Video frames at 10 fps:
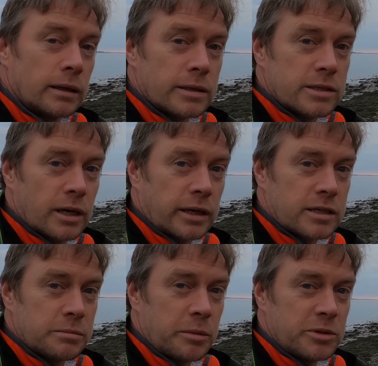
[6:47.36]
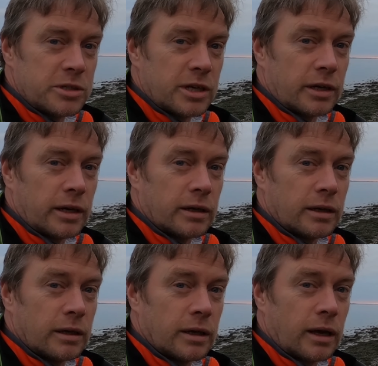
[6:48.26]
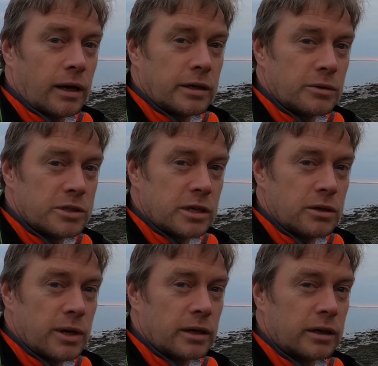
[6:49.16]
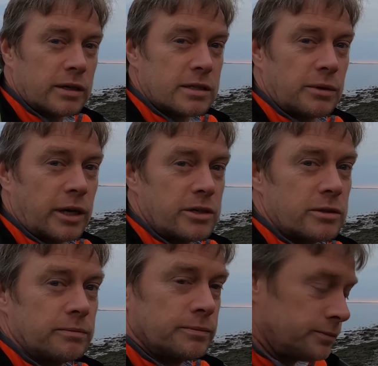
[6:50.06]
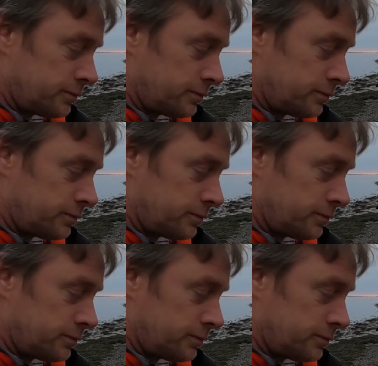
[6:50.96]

let's get some images done, and I'll see you at the next location.